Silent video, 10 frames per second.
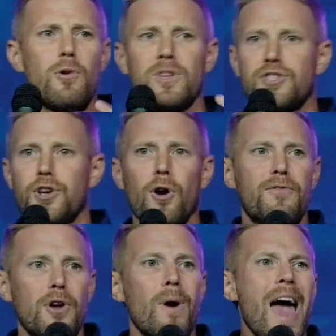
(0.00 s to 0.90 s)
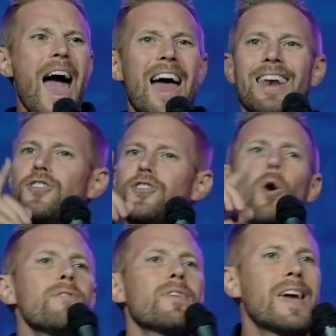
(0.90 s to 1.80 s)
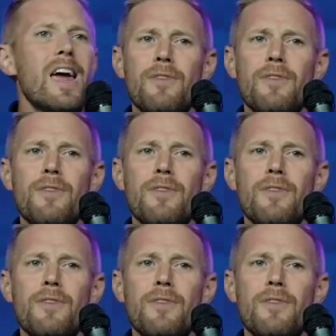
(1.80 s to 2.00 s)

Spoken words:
and serve you? And don't even care.